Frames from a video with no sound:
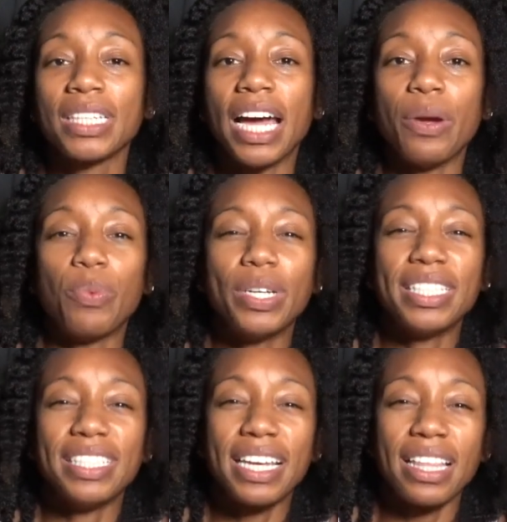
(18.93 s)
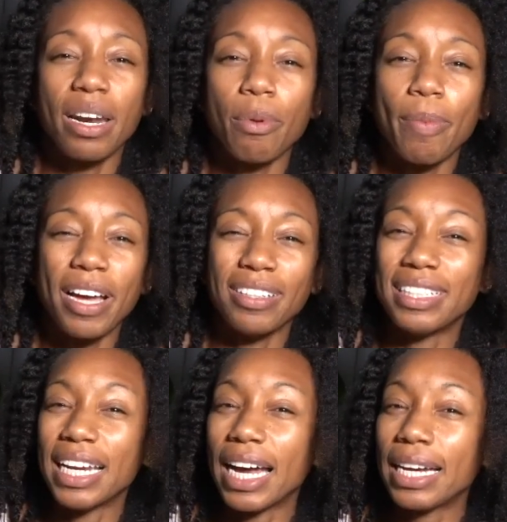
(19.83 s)
I would say that I'm about
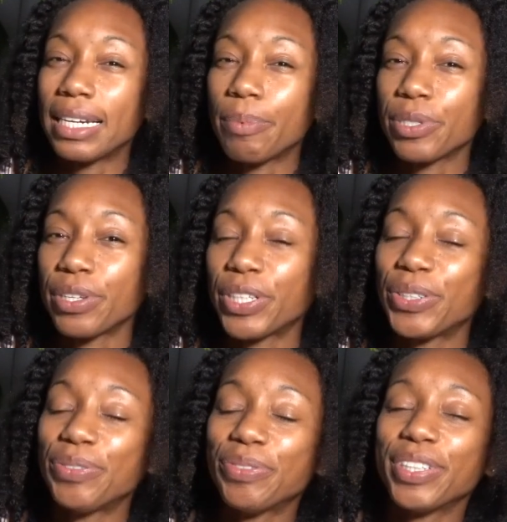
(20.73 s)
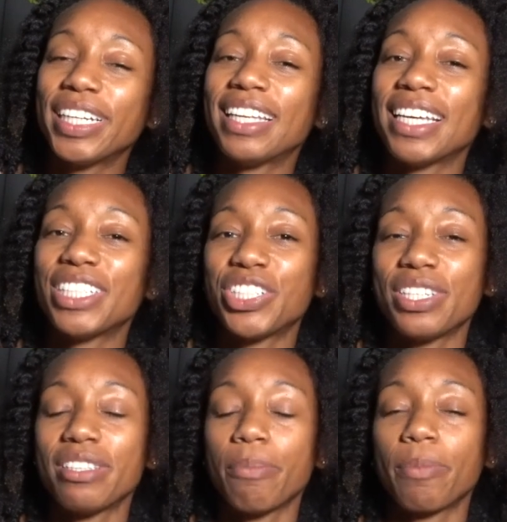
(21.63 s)
90% gluten-free, and that's
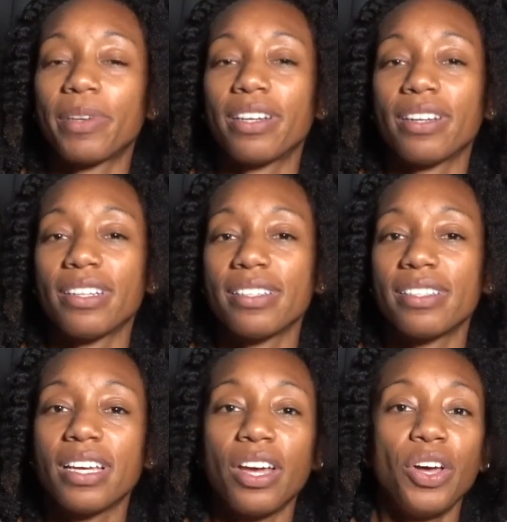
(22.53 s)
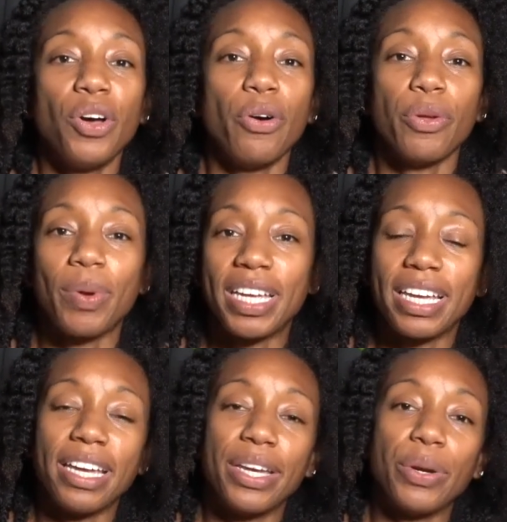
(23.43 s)
just simply because on the
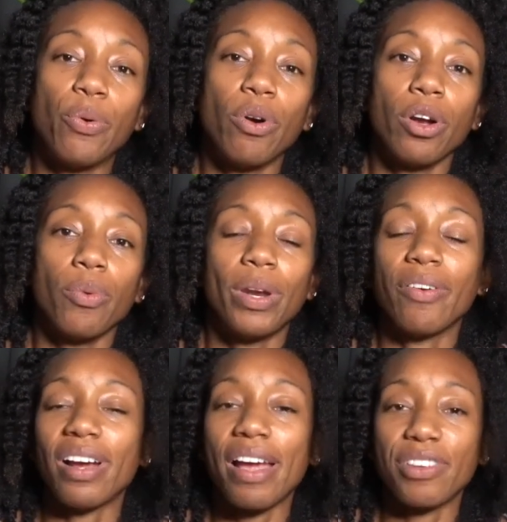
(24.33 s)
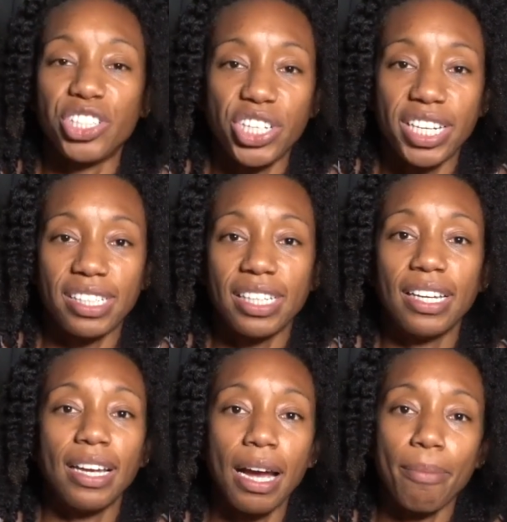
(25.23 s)
weekend or whenever I have a cheat,
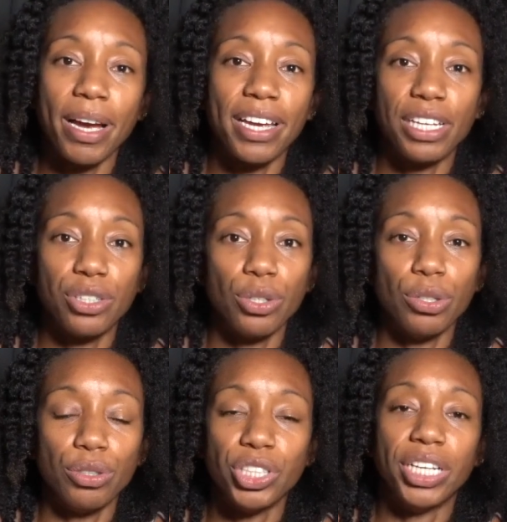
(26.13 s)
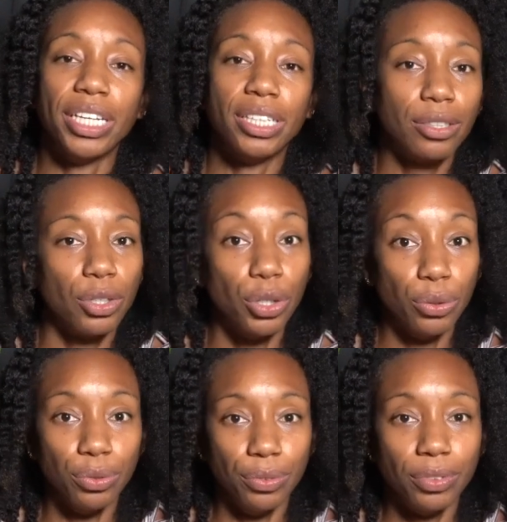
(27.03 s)
I might indulge in
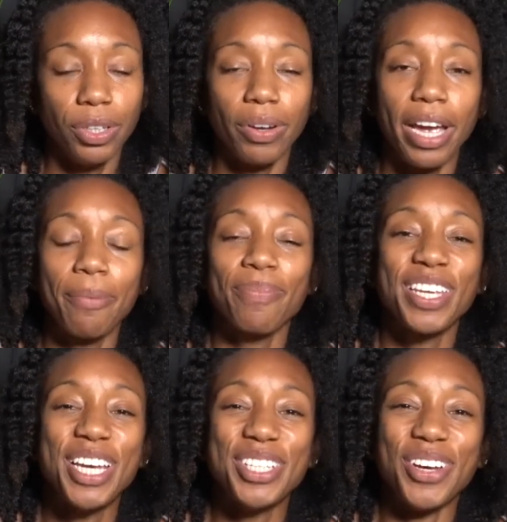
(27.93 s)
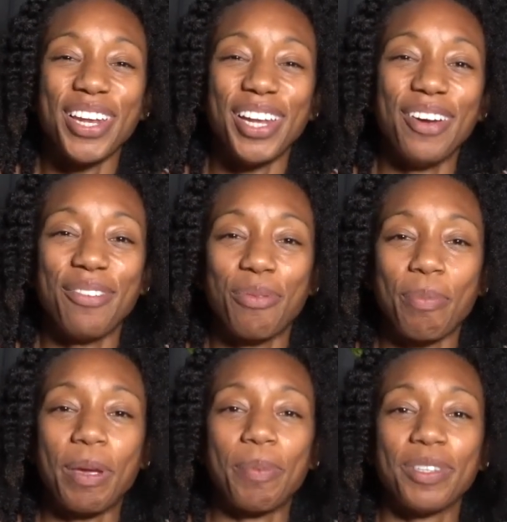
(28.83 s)
gluten, okay? So I love
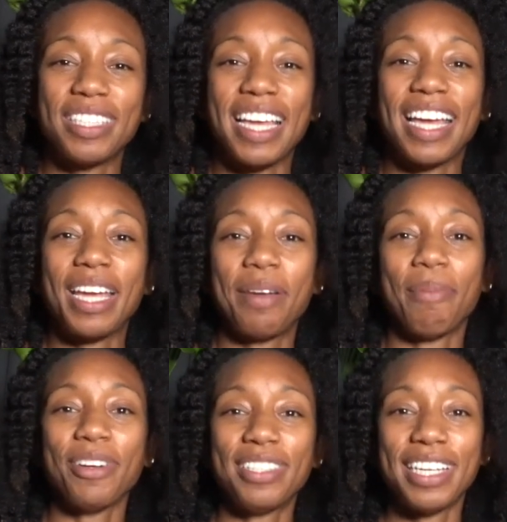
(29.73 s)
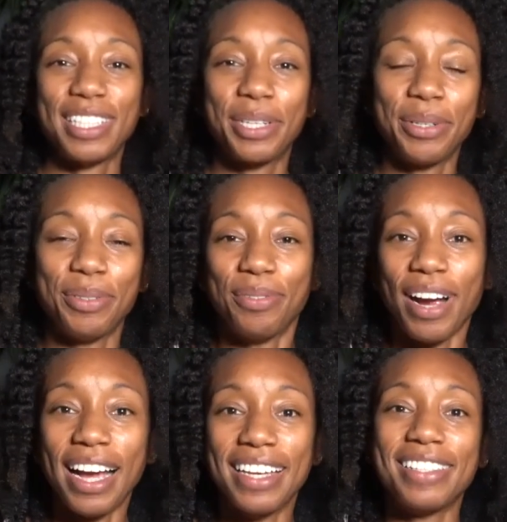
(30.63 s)
when people say, Marcy, is gluten
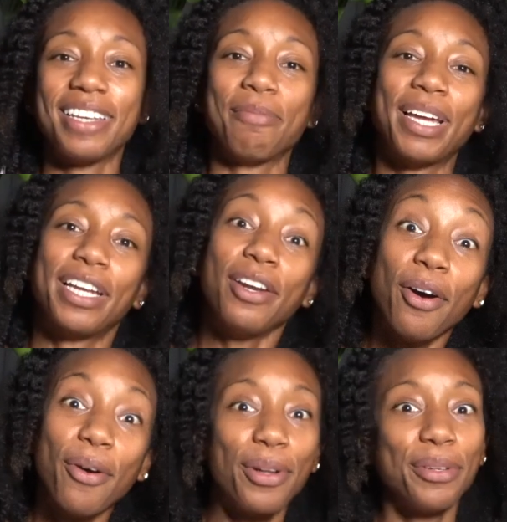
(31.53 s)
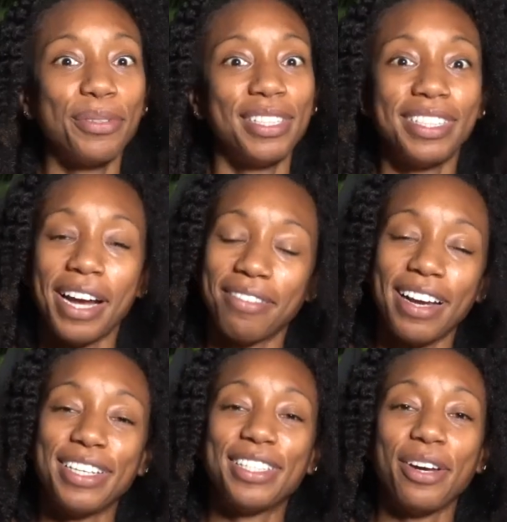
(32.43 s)
rice? And I'm like, no, gluten is not
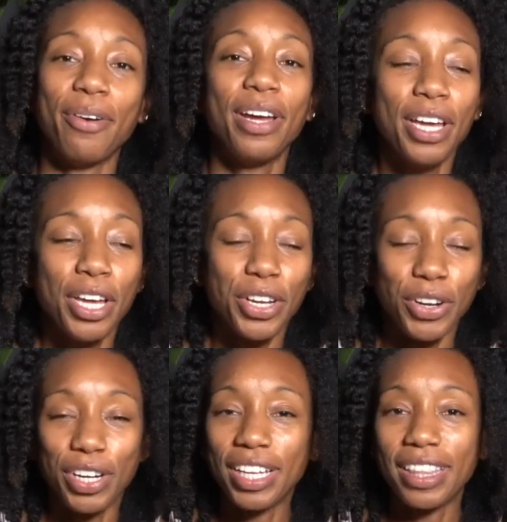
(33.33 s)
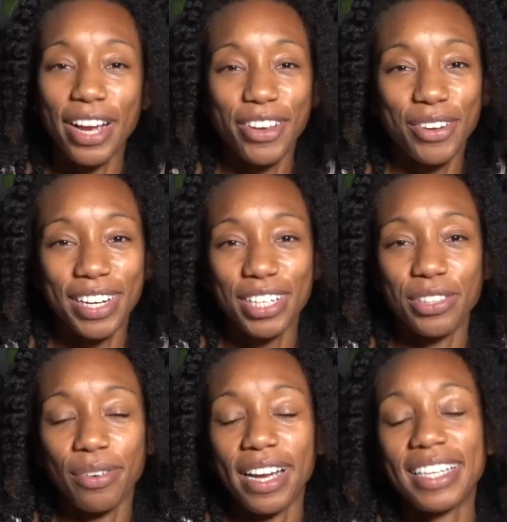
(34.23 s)
rice. So you're good there, you can
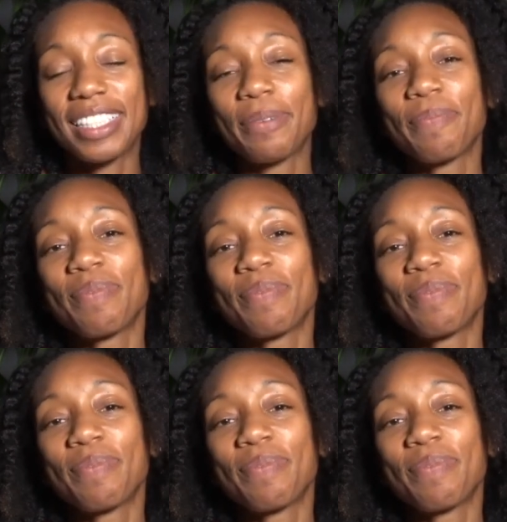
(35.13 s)
eat your rice.